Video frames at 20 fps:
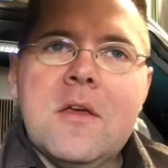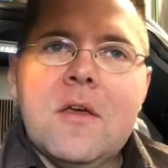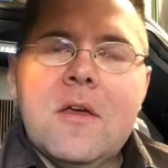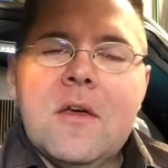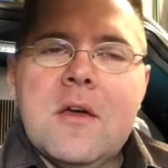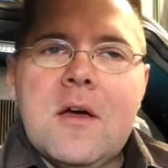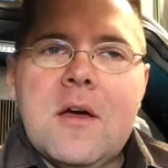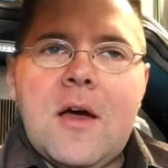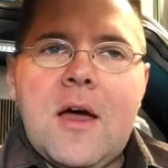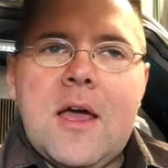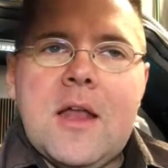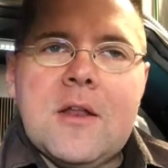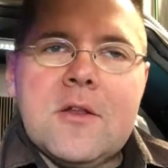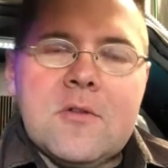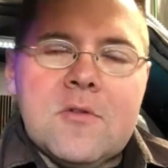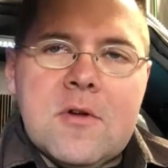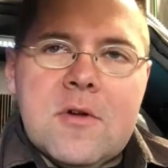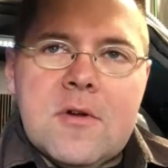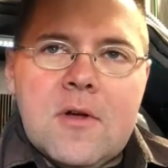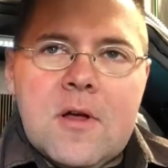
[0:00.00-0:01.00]
I had to
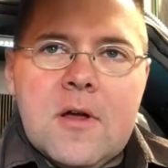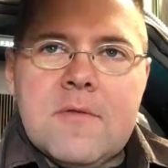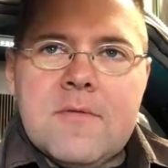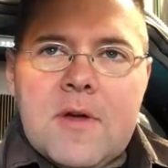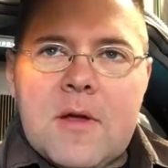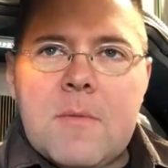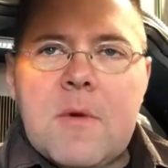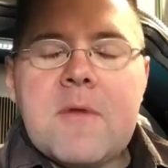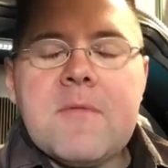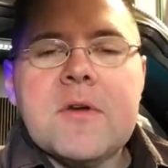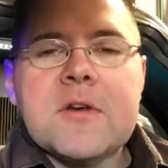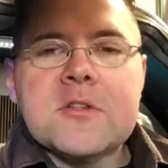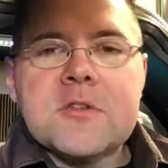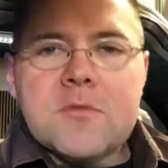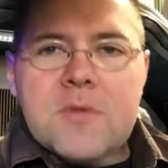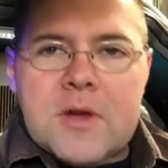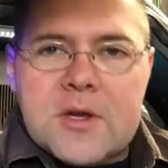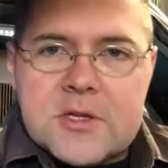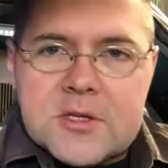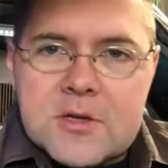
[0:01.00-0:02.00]
do a frame off
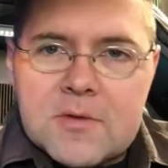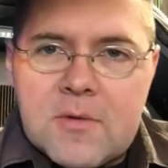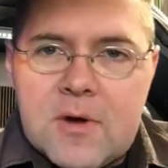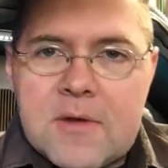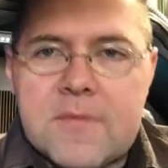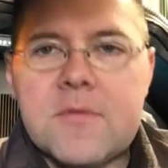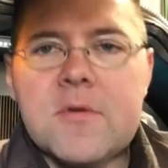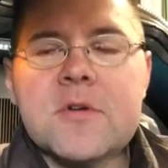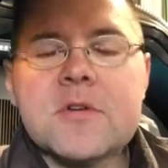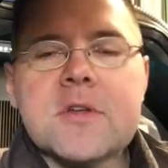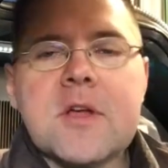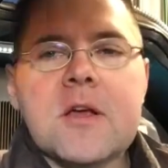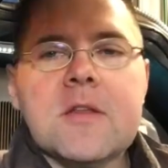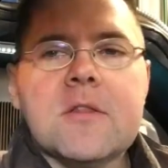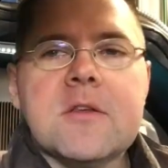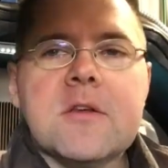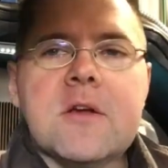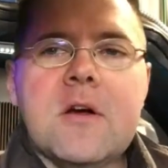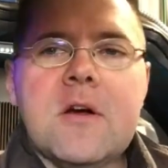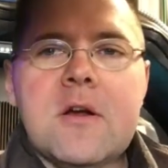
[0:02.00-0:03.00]
restoration when I first got
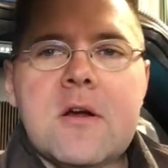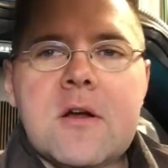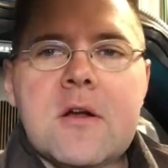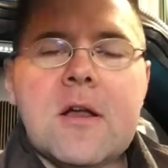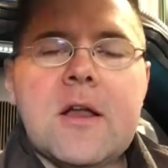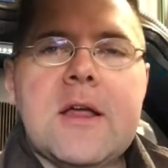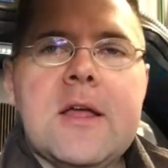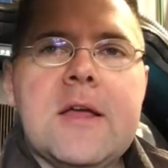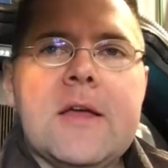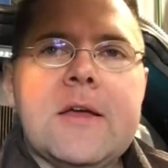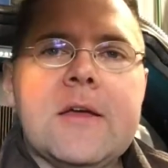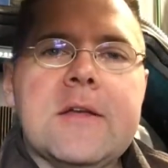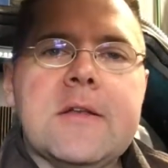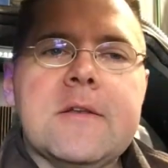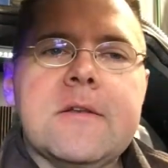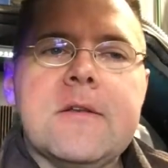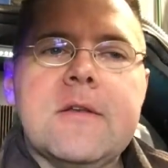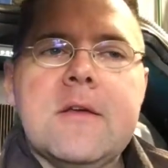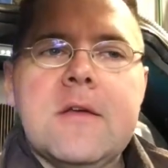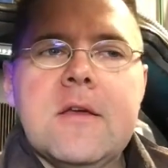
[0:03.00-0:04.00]
the car,
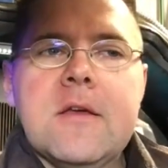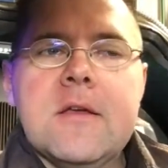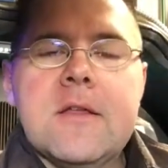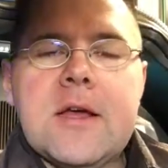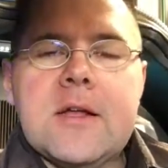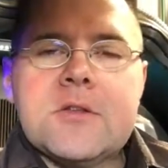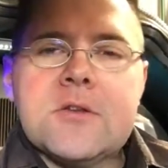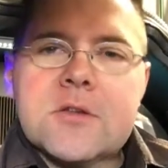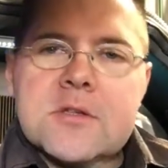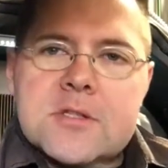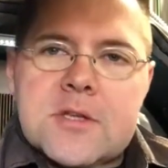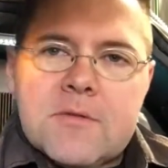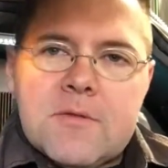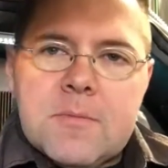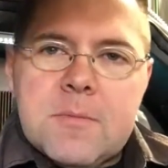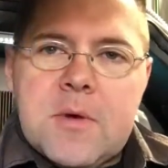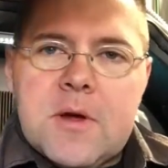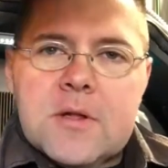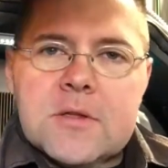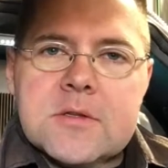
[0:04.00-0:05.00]
and that took 7
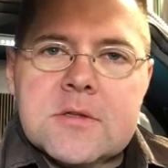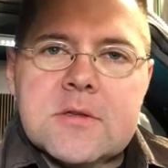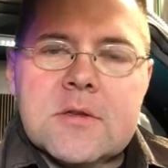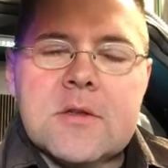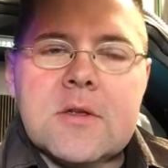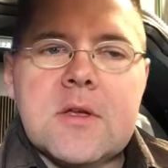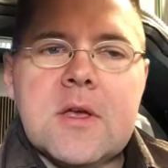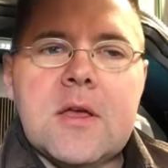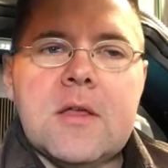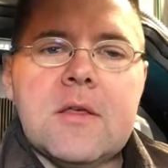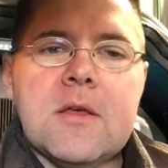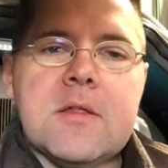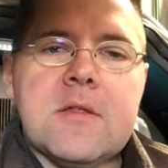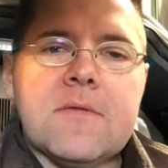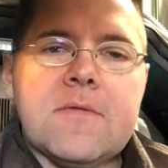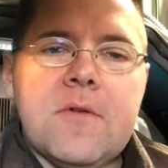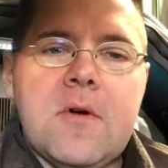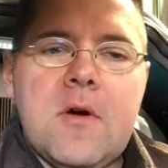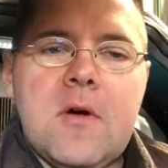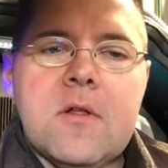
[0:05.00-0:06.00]
months, and then
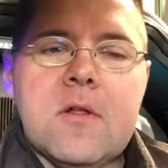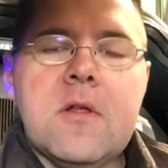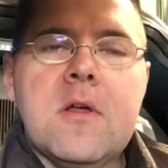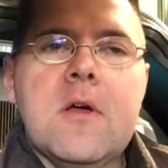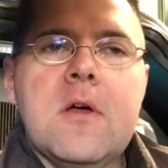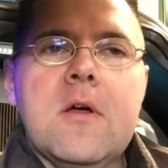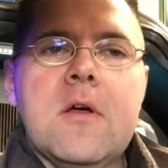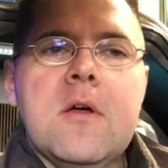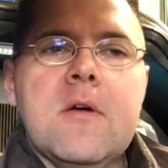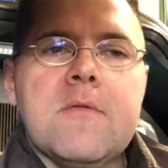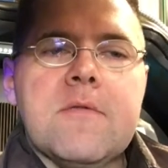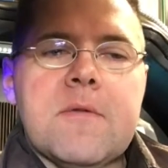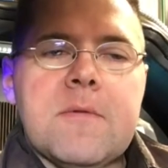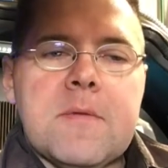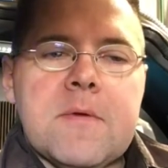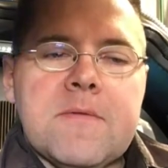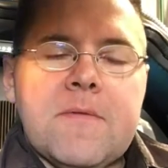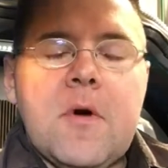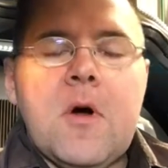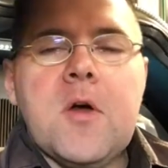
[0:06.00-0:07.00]
from
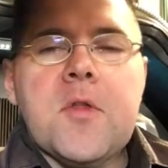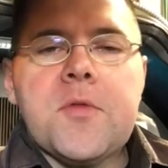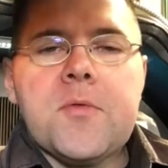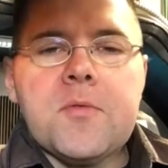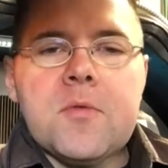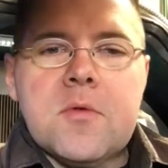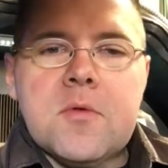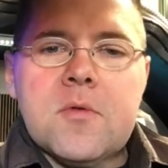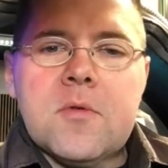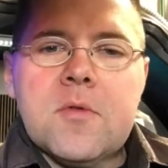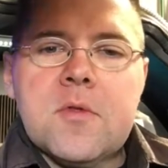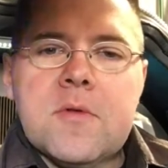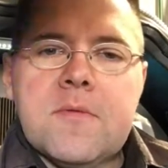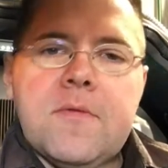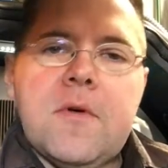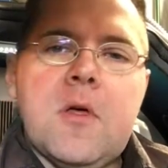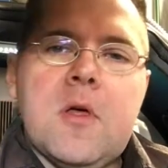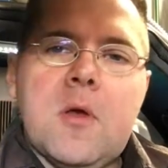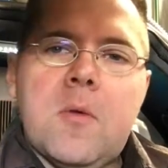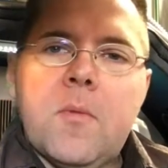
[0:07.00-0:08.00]
the fall through the
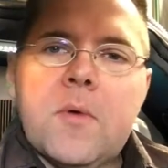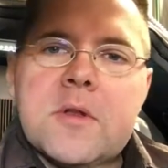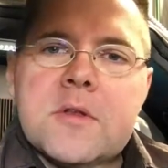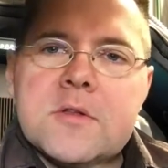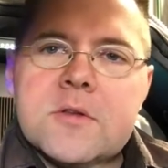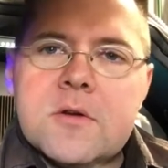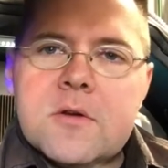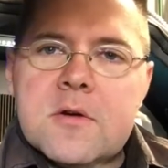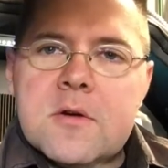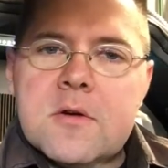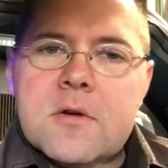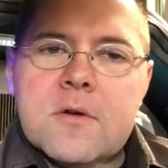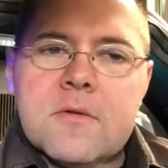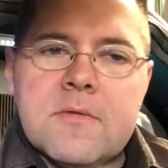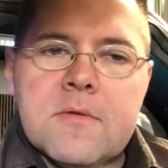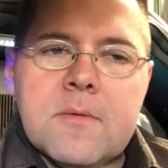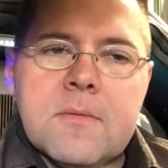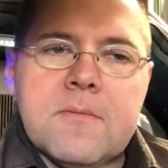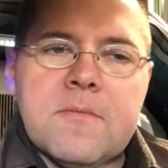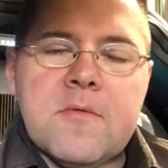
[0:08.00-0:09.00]
following winter,
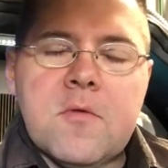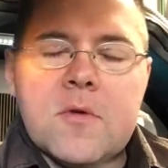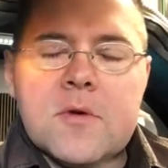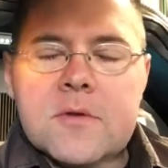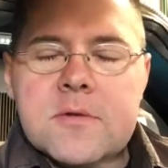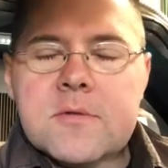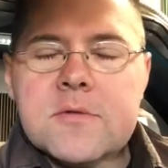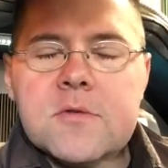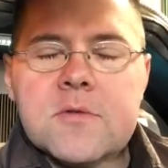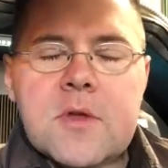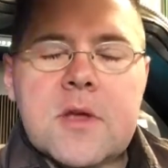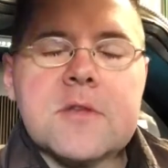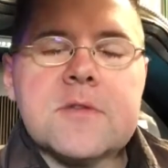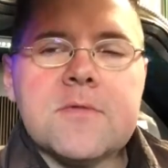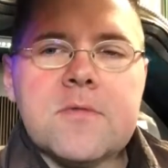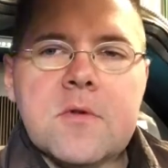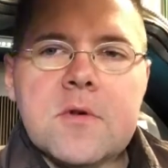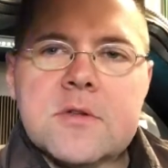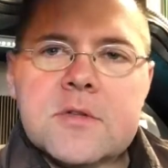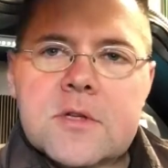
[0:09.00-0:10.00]
from
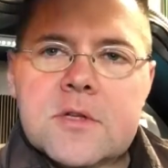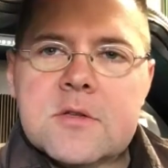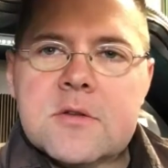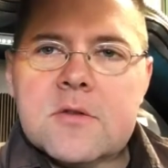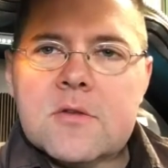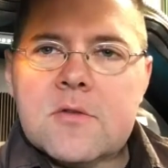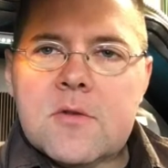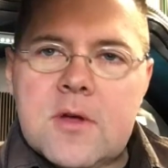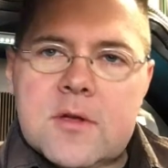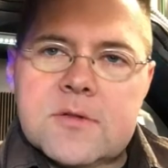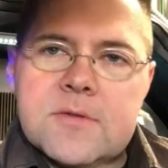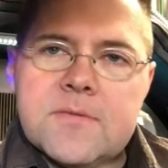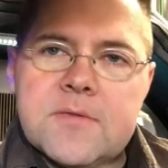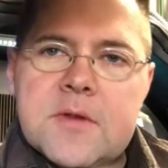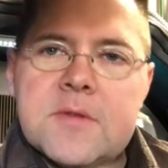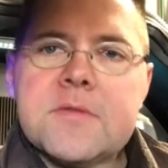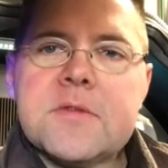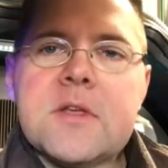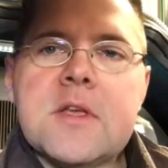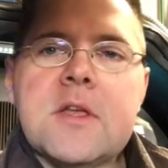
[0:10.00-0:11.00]
2014 to
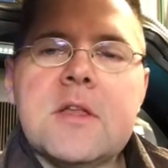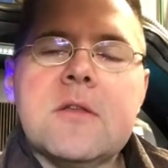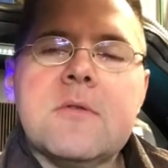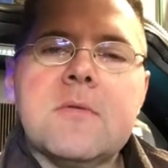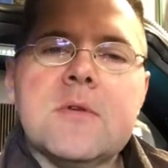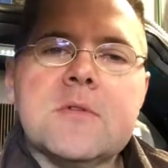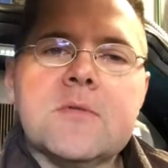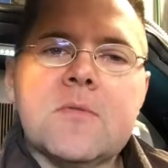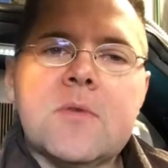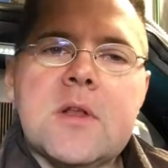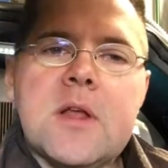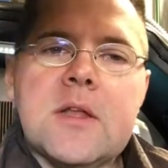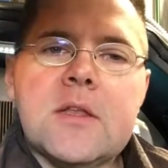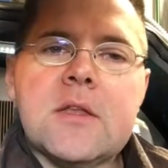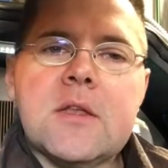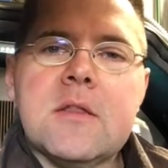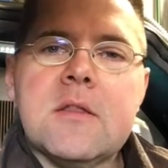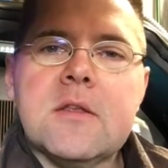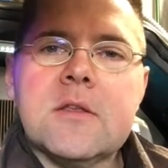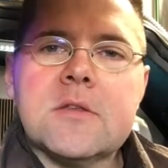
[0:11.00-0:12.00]
2015, was when I
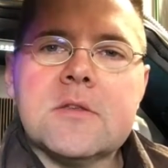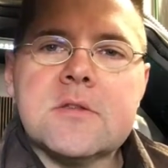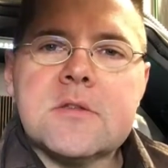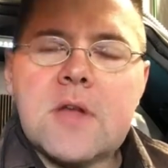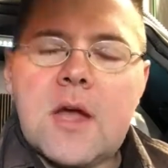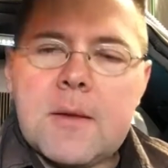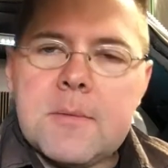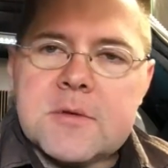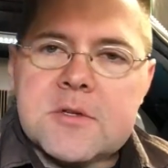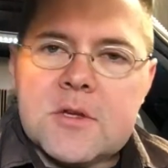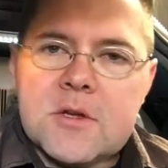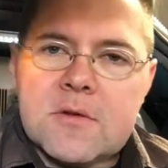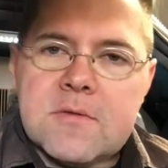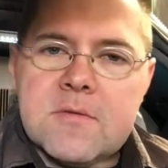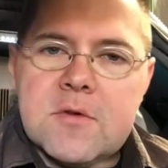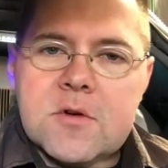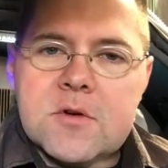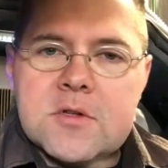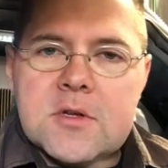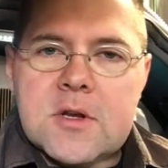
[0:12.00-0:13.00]
did this time machine
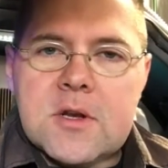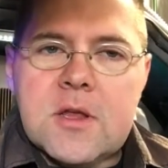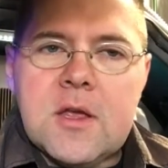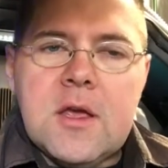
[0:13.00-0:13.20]
conversion.